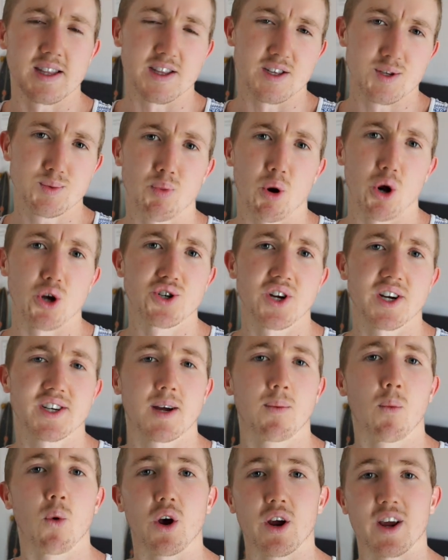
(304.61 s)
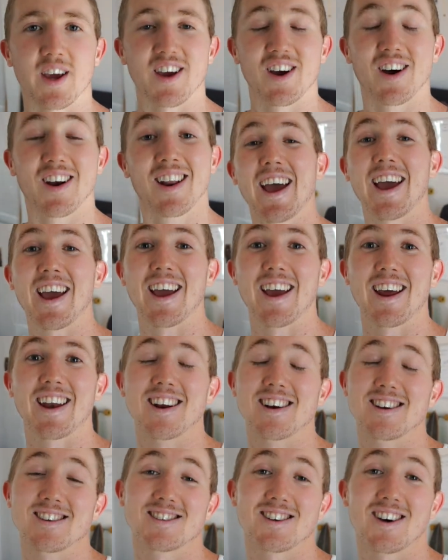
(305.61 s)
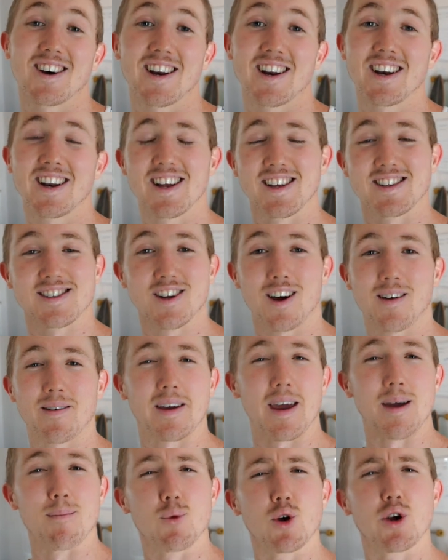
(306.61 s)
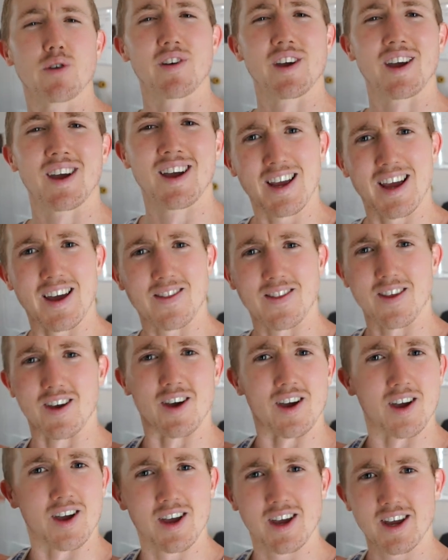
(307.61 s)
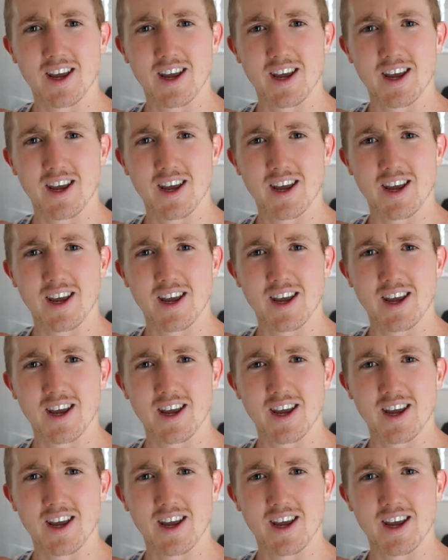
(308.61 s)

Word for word: this project I'm working on and I decided it's time to get moving, get the,